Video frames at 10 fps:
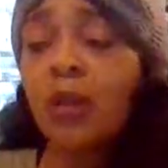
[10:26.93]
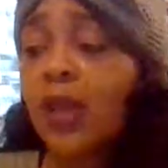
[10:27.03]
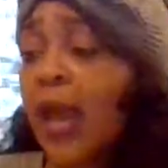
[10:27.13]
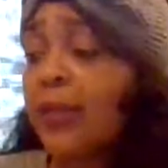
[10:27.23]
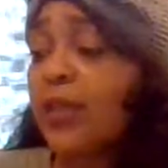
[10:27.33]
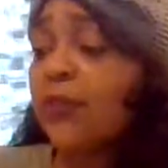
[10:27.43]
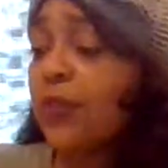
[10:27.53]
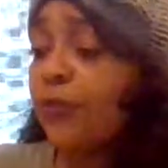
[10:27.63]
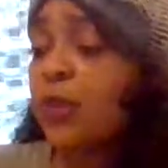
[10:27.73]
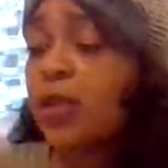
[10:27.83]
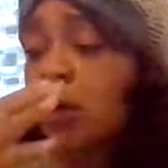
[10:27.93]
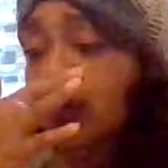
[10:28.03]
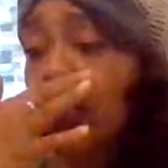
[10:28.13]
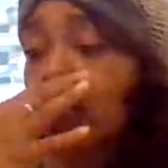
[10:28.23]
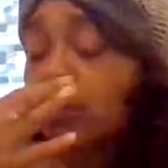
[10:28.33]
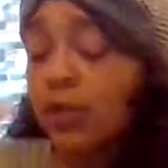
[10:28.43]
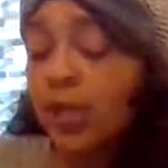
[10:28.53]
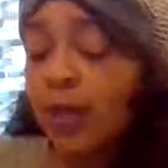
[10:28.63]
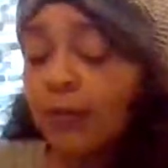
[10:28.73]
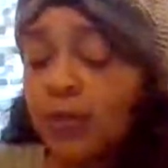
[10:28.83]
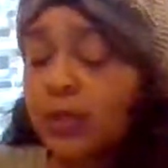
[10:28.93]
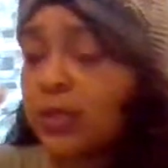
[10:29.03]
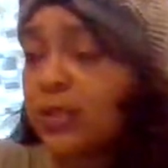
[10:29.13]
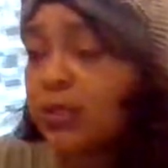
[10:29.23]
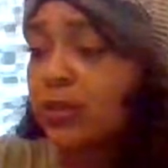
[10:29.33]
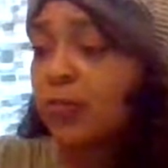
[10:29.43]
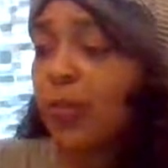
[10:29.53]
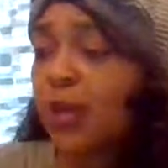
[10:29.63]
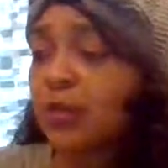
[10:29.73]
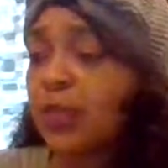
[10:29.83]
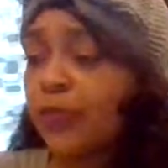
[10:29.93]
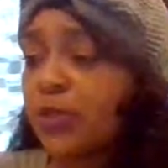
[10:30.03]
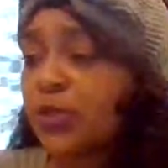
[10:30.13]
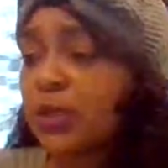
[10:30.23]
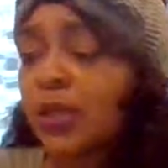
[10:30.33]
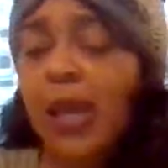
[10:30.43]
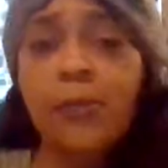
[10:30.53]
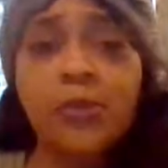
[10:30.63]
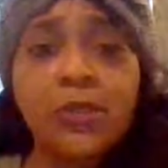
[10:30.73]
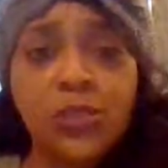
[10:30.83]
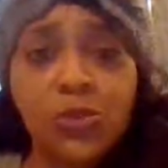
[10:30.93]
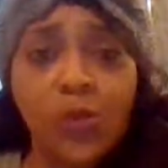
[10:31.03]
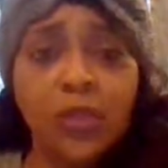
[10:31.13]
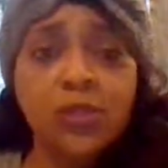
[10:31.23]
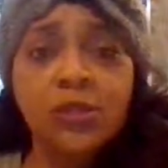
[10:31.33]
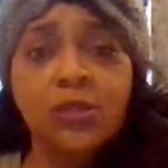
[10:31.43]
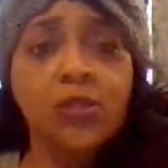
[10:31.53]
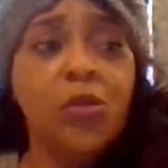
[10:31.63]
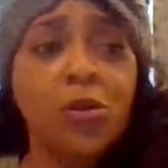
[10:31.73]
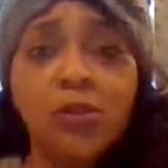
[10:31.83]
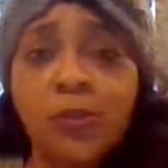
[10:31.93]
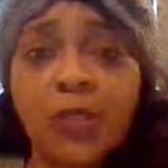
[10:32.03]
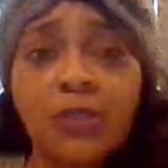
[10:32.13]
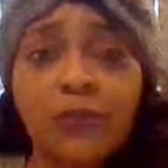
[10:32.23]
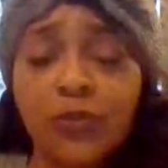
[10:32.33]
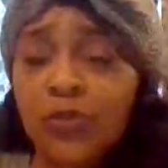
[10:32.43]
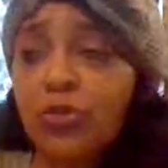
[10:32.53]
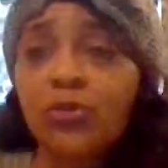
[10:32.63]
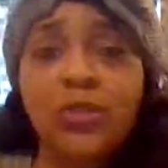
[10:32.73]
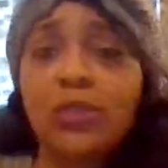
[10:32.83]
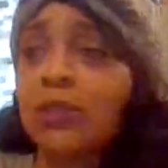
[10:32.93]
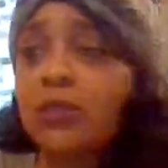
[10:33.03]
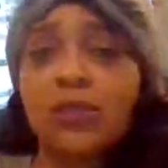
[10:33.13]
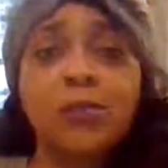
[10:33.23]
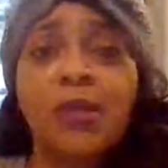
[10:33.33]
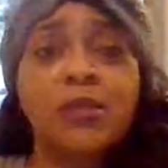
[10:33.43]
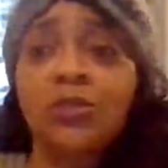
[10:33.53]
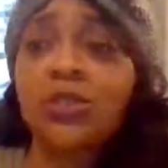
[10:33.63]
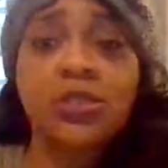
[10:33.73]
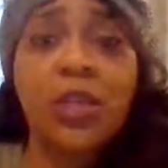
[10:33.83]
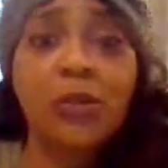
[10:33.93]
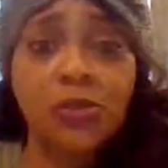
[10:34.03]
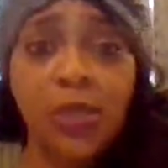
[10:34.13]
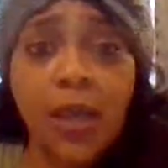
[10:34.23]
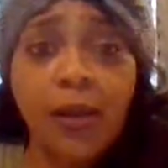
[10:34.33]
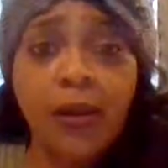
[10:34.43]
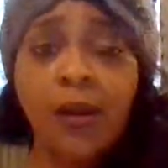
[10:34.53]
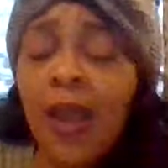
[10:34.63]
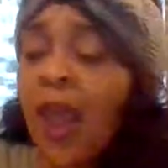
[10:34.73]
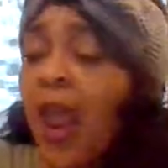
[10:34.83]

Like, even the videos, I used to love li listening to about the different celebrity situations that's going on, especially if it's juicy or just message, just entertaining.